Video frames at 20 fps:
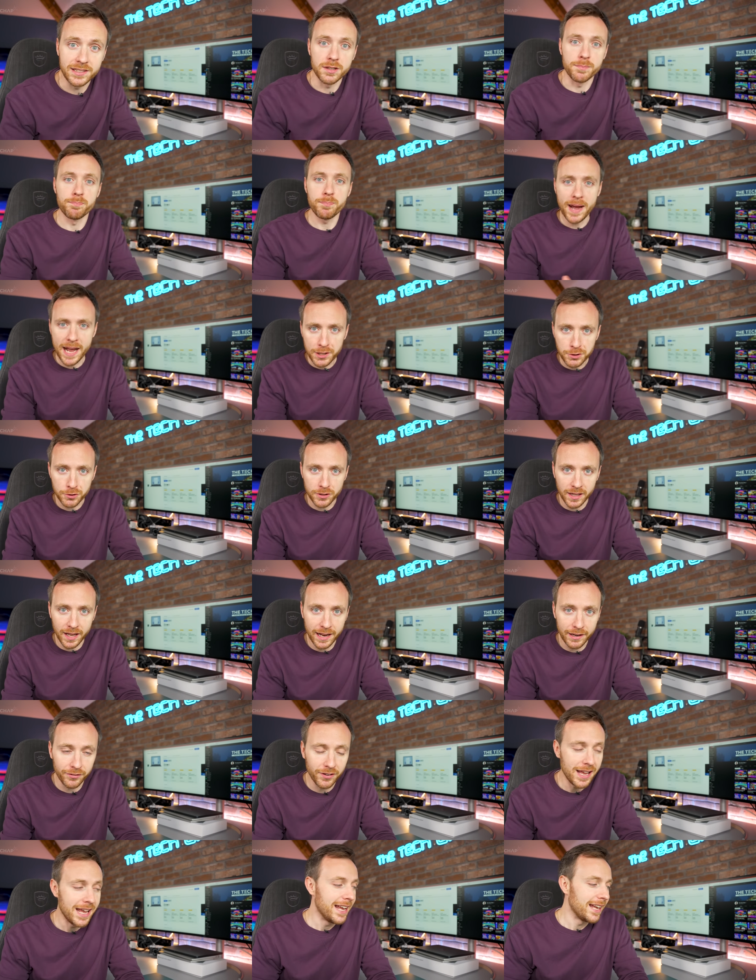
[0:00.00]
to battery
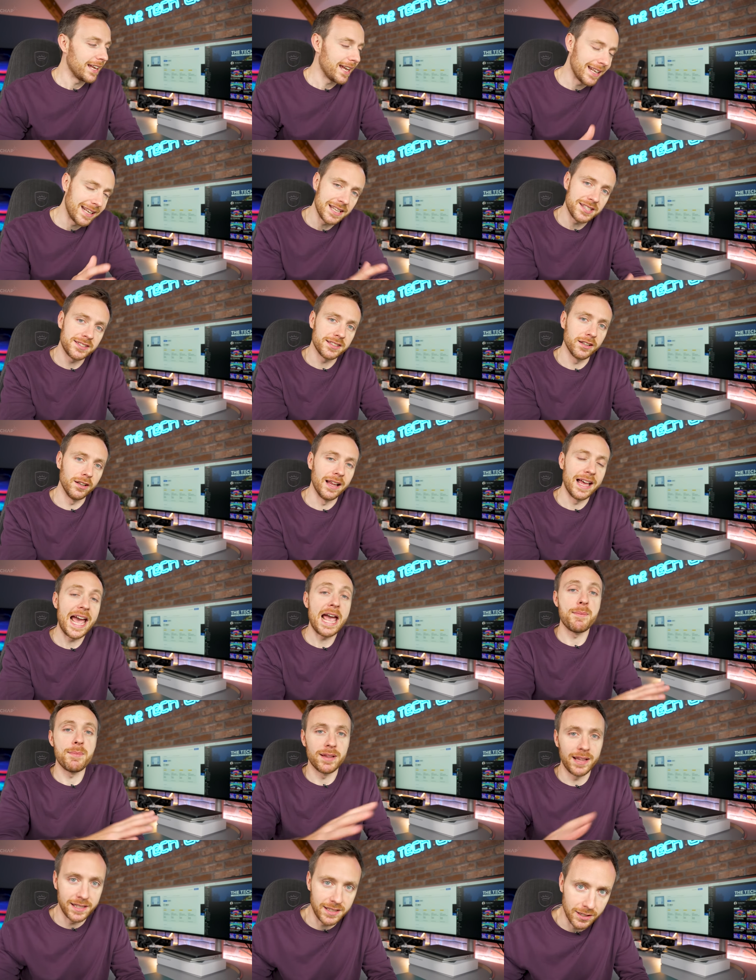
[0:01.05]
life, it is still
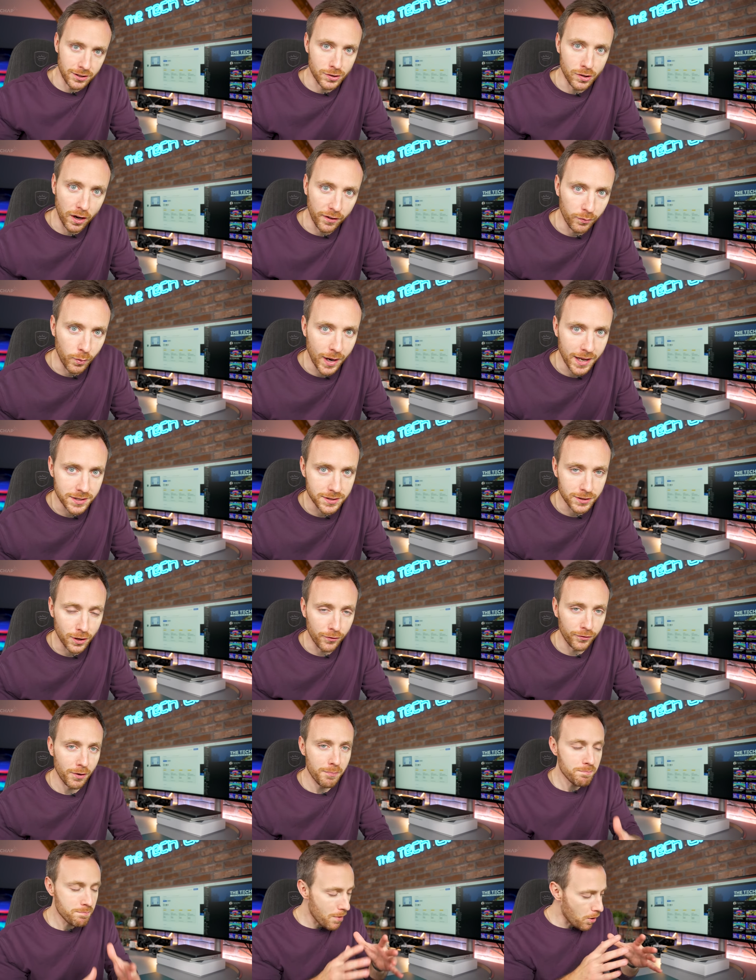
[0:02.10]
emulating software. So
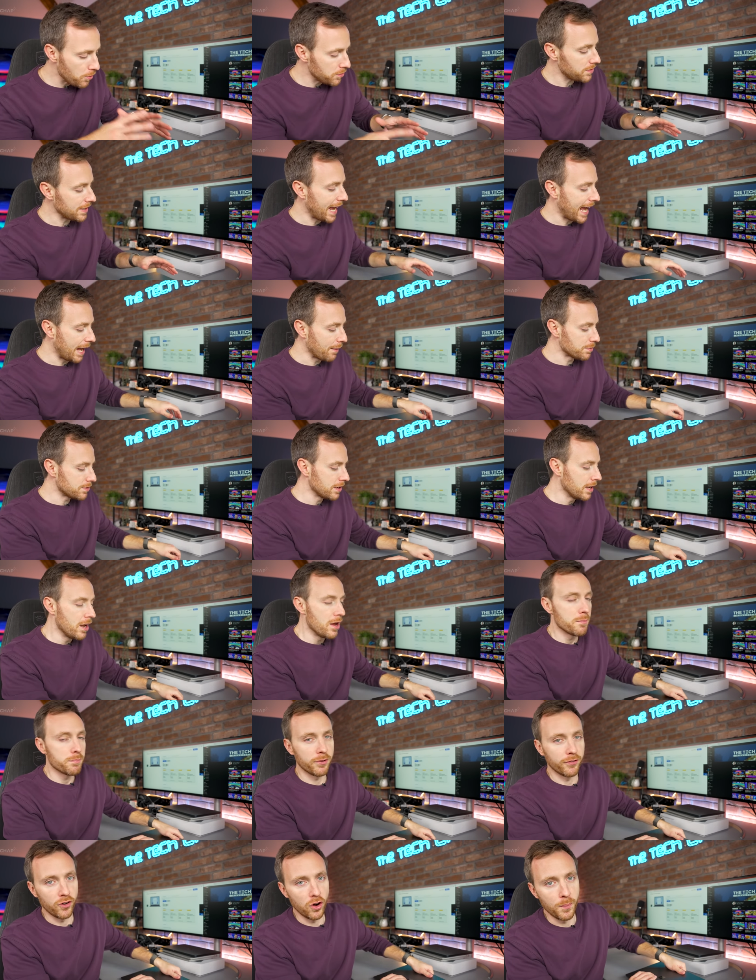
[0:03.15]
for most apps,
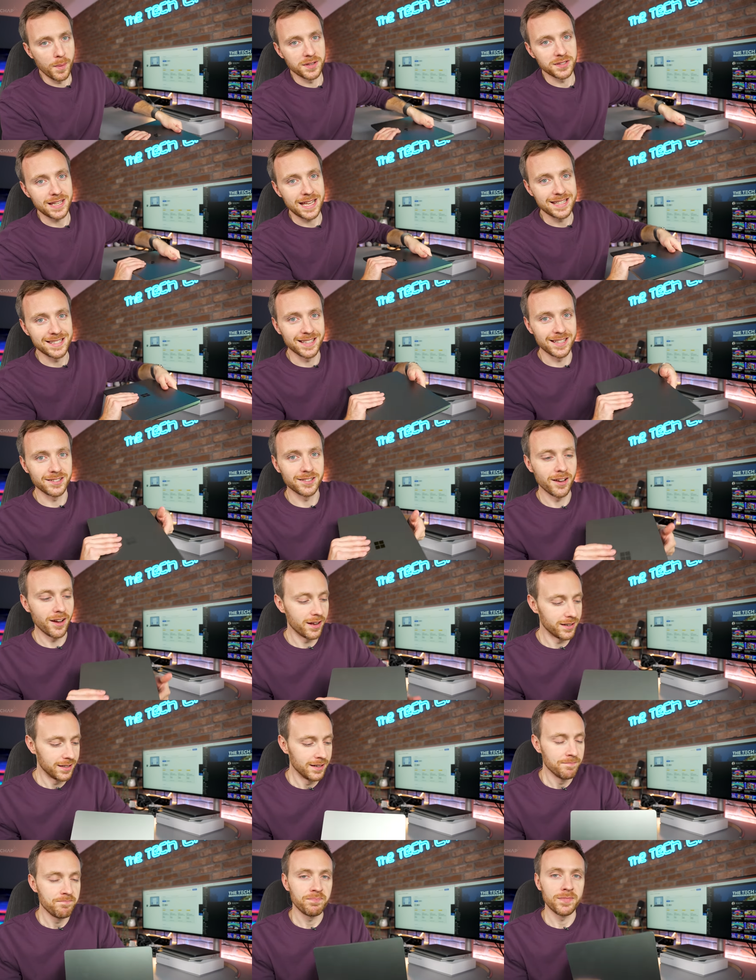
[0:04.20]
performance isn't as
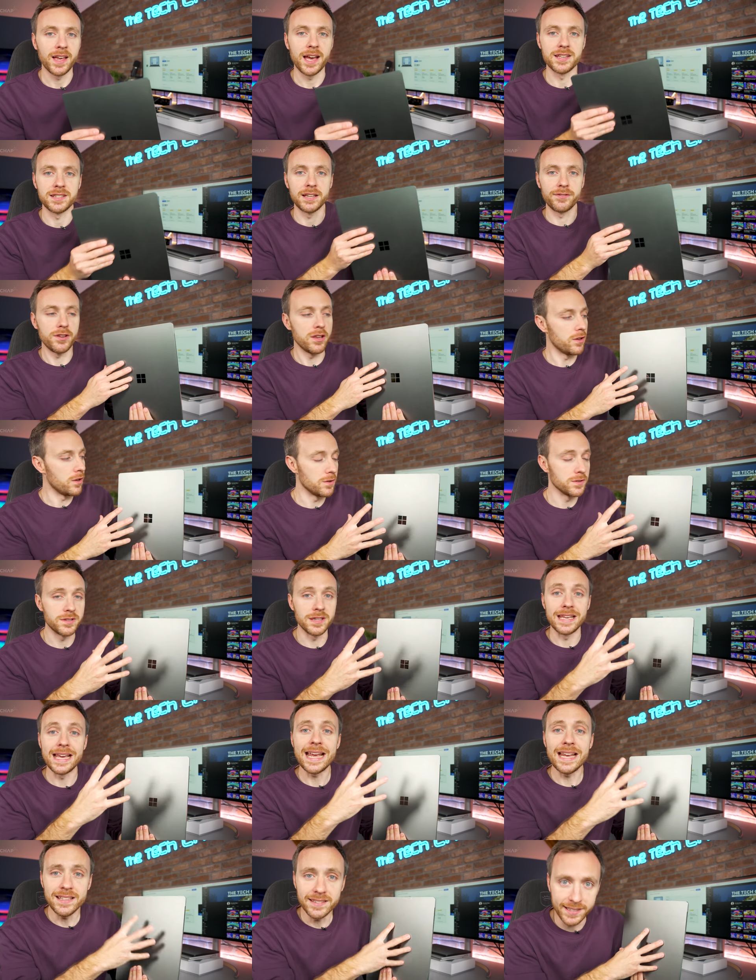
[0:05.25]
good as if you use the
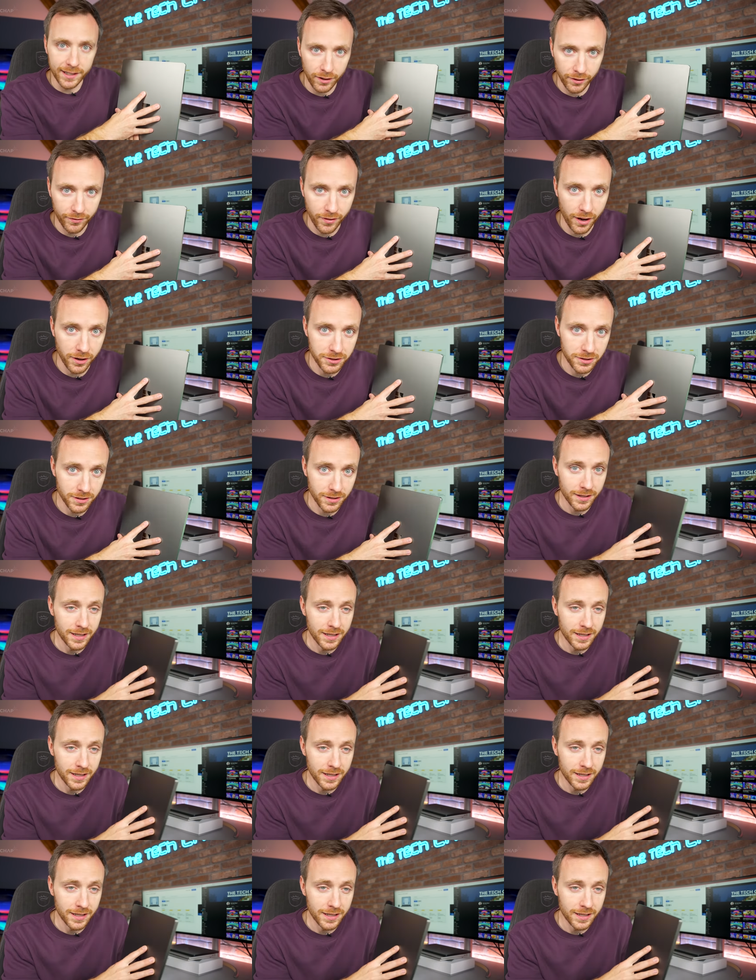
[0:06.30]
Intel version.